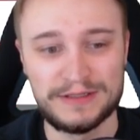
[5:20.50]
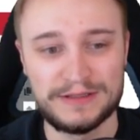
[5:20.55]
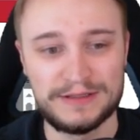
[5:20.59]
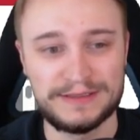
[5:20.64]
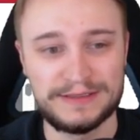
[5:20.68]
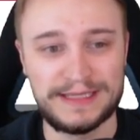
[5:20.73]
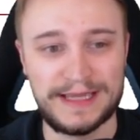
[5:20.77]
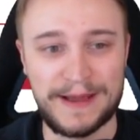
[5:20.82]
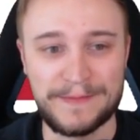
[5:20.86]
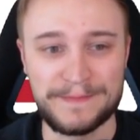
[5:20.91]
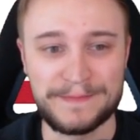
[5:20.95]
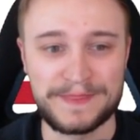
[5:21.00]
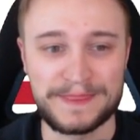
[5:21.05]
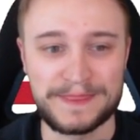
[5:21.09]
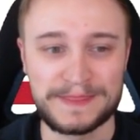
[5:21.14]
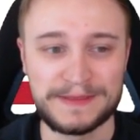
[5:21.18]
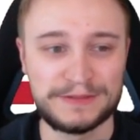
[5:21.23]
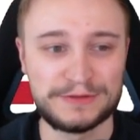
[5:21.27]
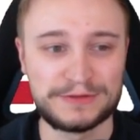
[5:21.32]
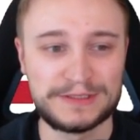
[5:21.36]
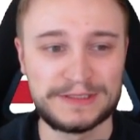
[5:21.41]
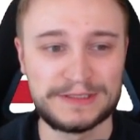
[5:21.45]
yeah,
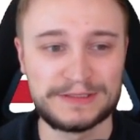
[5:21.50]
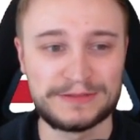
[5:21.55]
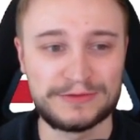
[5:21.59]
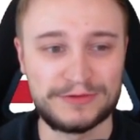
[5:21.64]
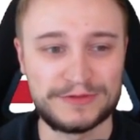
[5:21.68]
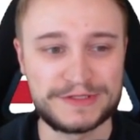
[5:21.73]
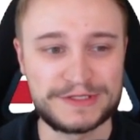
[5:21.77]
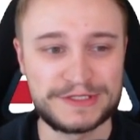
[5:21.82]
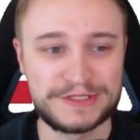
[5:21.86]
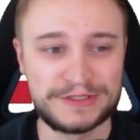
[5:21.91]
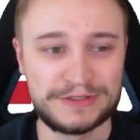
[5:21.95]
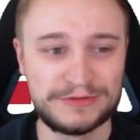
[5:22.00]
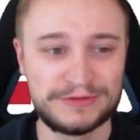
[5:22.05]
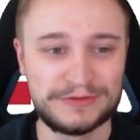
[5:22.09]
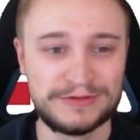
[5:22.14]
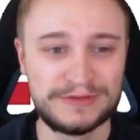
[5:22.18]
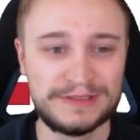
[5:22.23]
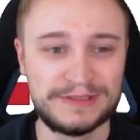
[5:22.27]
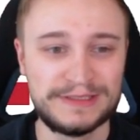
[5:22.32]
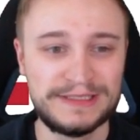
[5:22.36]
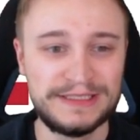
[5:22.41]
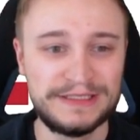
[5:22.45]
you could also
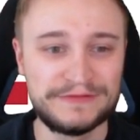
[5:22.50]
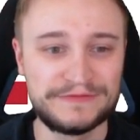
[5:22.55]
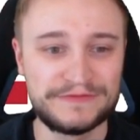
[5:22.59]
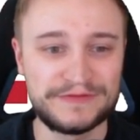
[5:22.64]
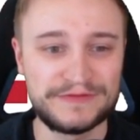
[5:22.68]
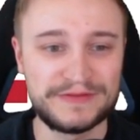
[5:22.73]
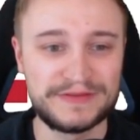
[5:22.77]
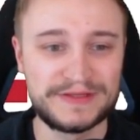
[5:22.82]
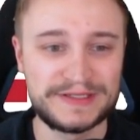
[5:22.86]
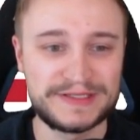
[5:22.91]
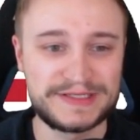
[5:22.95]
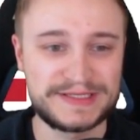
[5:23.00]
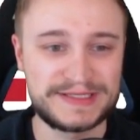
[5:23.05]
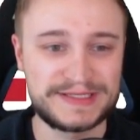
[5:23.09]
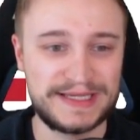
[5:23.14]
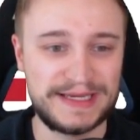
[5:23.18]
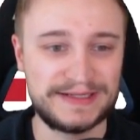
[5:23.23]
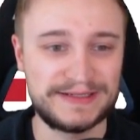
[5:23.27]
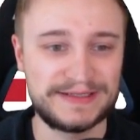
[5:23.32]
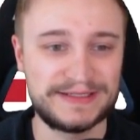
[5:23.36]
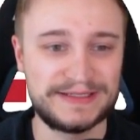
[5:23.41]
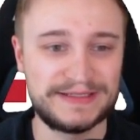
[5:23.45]
leave this
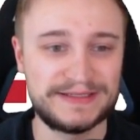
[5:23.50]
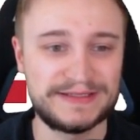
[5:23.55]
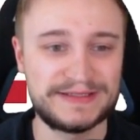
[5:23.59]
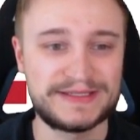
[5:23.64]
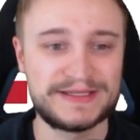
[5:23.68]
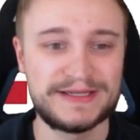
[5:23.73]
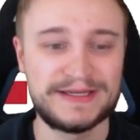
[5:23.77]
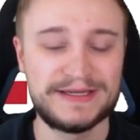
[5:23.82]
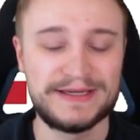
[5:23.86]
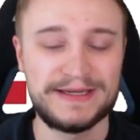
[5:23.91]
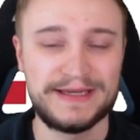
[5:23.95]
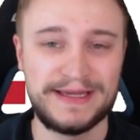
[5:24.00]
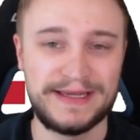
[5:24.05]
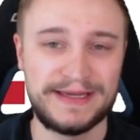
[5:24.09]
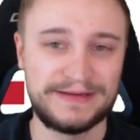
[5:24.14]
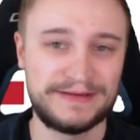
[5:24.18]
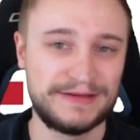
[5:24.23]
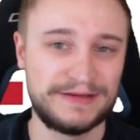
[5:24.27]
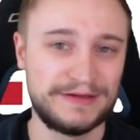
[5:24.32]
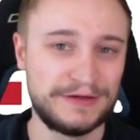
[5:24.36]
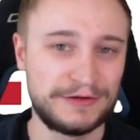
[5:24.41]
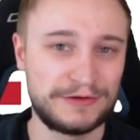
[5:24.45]
sentence
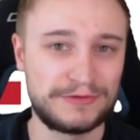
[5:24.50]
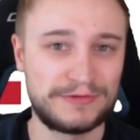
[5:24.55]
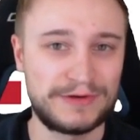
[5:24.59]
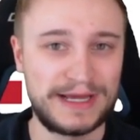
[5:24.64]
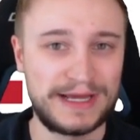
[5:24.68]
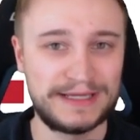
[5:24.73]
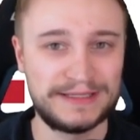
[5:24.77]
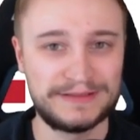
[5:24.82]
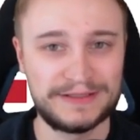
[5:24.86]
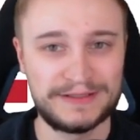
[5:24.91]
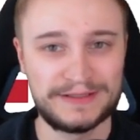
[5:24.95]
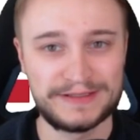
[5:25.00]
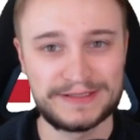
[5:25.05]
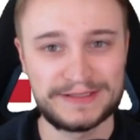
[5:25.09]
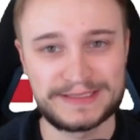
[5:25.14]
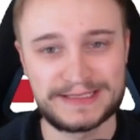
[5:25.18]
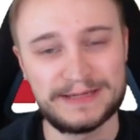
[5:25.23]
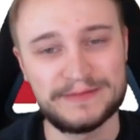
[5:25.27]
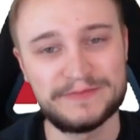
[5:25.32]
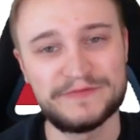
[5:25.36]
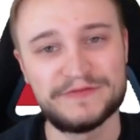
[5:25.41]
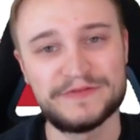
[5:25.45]
and write
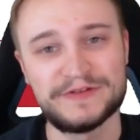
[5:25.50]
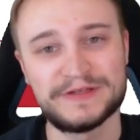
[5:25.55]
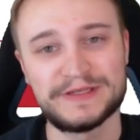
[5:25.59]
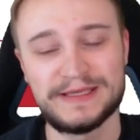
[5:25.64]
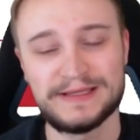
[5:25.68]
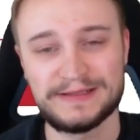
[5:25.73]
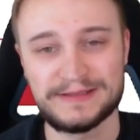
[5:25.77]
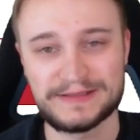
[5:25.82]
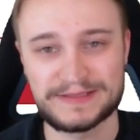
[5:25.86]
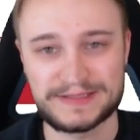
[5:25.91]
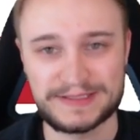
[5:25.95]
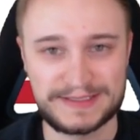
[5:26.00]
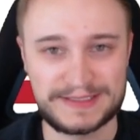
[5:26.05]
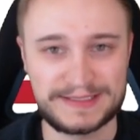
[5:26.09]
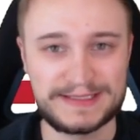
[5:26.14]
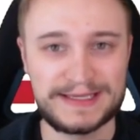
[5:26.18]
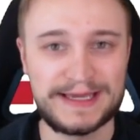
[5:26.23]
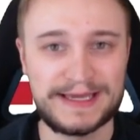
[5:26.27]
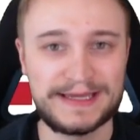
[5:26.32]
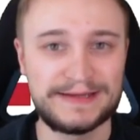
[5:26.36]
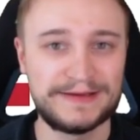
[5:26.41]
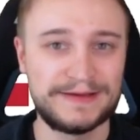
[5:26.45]
something else
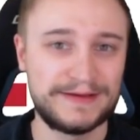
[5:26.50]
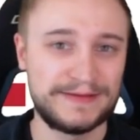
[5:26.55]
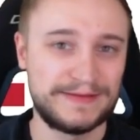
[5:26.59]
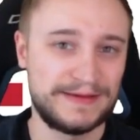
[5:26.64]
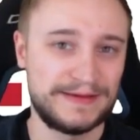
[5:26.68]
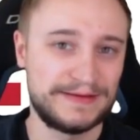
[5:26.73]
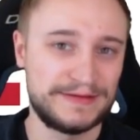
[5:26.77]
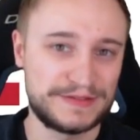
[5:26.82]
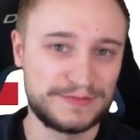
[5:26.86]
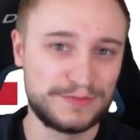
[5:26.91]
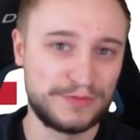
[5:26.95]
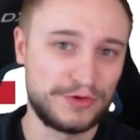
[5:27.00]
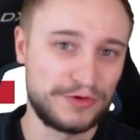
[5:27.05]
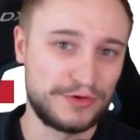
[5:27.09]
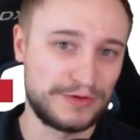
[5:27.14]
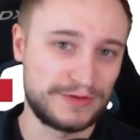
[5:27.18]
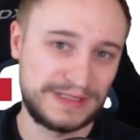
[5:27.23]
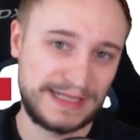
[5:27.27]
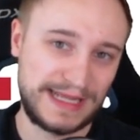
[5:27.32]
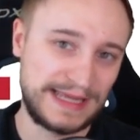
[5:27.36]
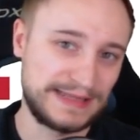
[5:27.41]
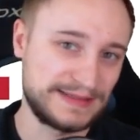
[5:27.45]
instead that is more
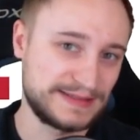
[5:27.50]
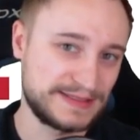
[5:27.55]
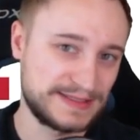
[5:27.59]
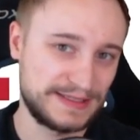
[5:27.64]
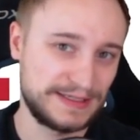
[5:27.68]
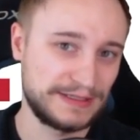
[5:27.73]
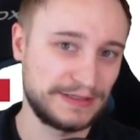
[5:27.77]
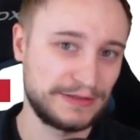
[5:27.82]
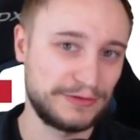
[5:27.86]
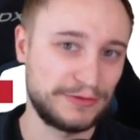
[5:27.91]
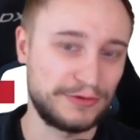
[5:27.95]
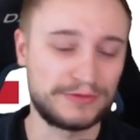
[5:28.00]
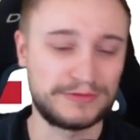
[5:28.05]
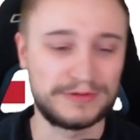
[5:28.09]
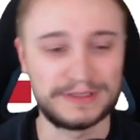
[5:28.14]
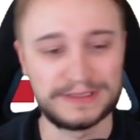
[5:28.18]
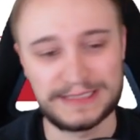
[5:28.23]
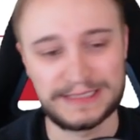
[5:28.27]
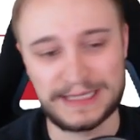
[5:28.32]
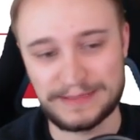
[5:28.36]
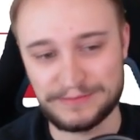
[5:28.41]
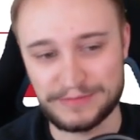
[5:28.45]
dancing or
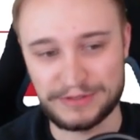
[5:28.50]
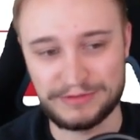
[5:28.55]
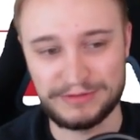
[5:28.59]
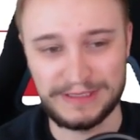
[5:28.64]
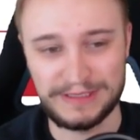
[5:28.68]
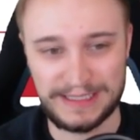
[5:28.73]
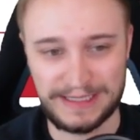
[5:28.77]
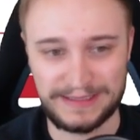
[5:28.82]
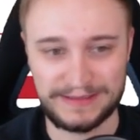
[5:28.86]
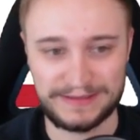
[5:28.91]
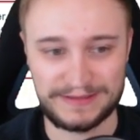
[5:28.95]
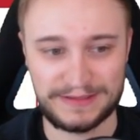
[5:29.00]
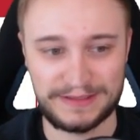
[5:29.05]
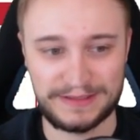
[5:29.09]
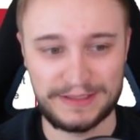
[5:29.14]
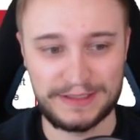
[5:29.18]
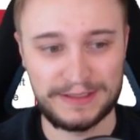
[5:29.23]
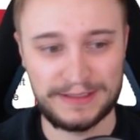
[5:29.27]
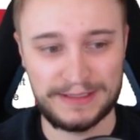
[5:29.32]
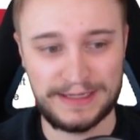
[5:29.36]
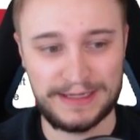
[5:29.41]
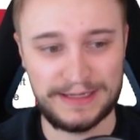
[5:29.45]
dab related.
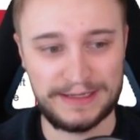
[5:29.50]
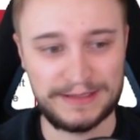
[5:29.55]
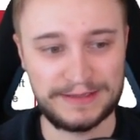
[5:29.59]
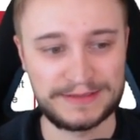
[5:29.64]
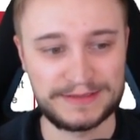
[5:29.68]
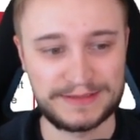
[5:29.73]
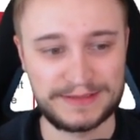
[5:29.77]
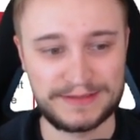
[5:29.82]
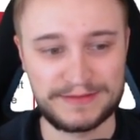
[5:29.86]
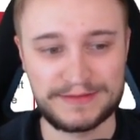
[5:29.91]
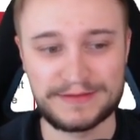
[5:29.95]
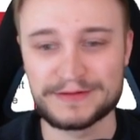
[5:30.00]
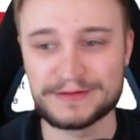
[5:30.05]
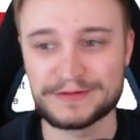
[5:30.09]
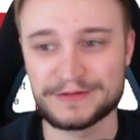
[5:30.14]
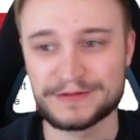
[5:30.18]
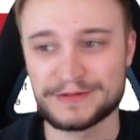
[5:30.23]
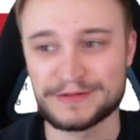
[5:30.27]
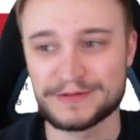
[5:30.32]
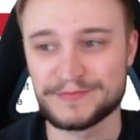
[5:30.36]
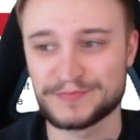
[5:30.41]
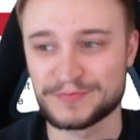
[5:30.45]
And
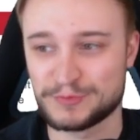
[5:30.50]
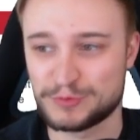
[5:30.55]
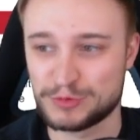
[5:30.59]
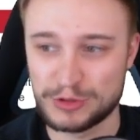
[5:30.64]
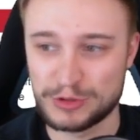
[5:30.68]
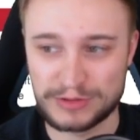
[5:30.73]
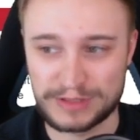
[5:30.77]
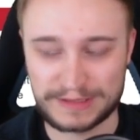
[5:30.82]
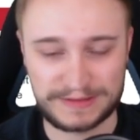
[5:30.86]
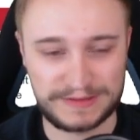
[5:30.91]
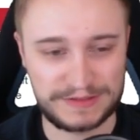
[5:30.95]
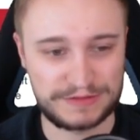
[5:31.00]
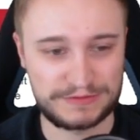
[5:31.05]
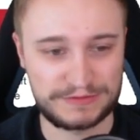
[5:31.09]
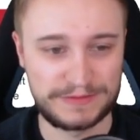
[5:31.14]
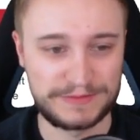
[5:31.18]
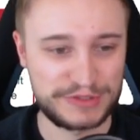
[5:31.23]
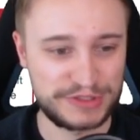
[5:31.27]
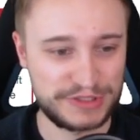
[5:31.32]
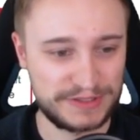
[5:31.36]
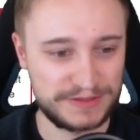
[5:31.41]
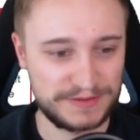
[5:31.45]
the product
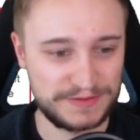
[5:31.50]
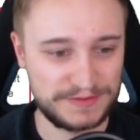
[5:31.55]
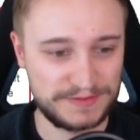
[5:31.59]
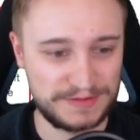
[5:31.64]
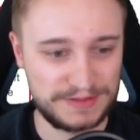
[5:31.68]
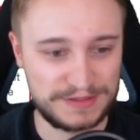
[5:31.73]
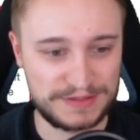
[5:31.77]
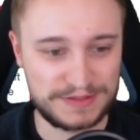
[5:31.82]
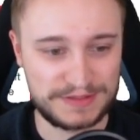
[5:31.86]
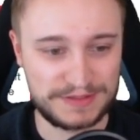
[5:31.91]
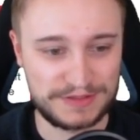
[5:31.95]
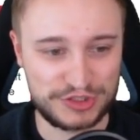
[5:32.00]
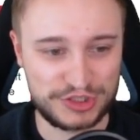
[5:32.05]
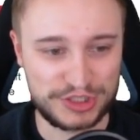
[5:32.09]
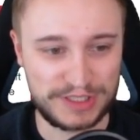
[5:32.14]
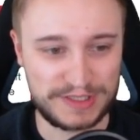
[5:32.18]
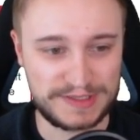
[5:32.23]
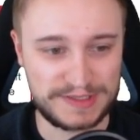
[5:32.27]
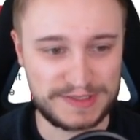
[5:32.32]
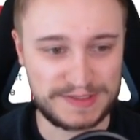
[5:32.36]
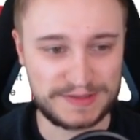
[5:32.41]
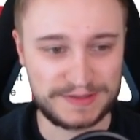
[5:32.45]
description is
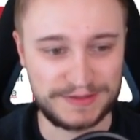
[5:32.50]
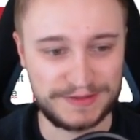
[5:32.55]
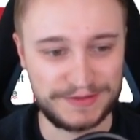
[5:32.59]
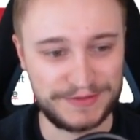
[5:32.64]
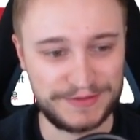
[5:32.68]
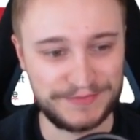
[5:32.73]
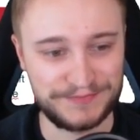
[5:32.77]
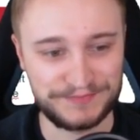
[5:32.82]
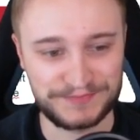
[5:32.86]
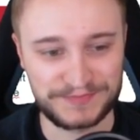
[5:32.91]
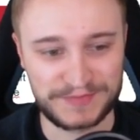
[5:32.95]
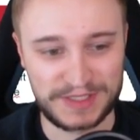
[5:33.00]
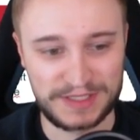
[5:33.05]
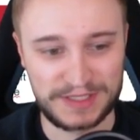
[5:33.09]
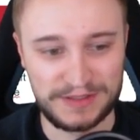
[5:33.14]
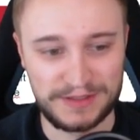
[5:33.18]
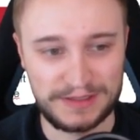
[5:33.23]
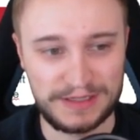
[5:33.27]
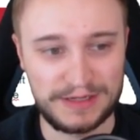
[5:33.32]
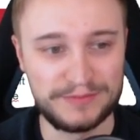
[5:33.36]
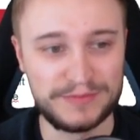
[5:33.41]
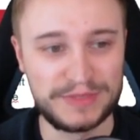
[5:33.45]
just
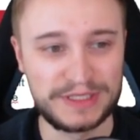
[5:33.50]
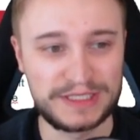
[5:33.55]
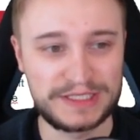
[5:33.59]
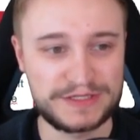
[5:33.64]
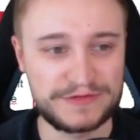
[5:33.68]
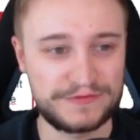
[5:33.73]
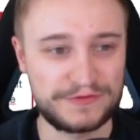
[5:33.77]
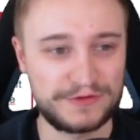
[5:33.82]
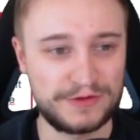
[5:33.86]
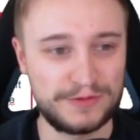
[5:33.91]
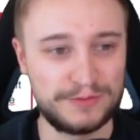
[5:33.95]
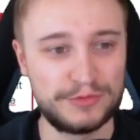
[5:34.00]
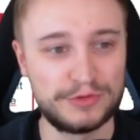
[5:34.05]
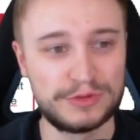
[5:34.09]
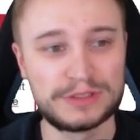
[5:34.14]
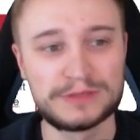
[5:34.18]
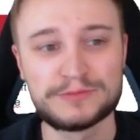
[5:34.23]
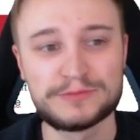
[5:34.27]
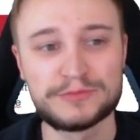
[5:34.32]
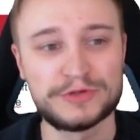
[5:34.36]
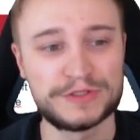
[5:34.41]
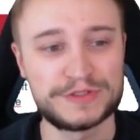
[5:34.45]
a mix from
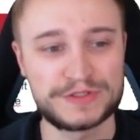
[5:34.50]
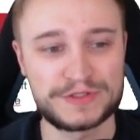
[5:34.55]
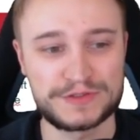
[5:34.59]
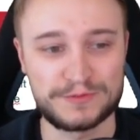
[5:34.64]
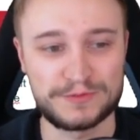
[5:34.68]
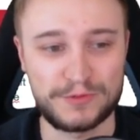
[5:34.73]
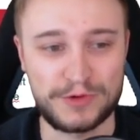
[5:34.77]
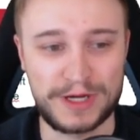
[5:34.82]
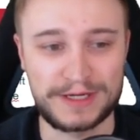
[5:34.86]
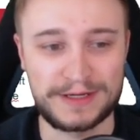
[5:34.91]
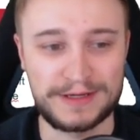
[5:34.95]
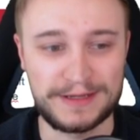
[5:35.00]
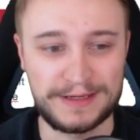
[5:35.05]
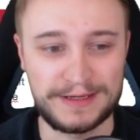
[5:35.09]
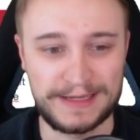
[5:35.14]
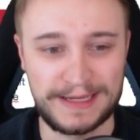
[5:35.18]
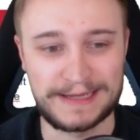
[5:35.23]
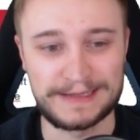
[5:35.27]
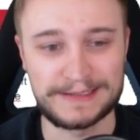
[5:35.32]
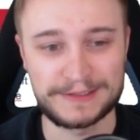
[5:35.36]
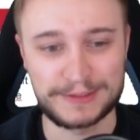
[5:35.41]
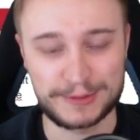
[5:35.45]
bullet points 1
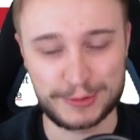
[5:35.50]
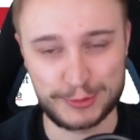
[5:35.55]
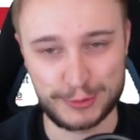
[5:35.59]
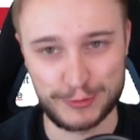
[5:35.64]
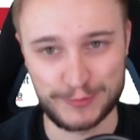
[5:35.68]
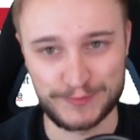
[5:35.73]
and 2.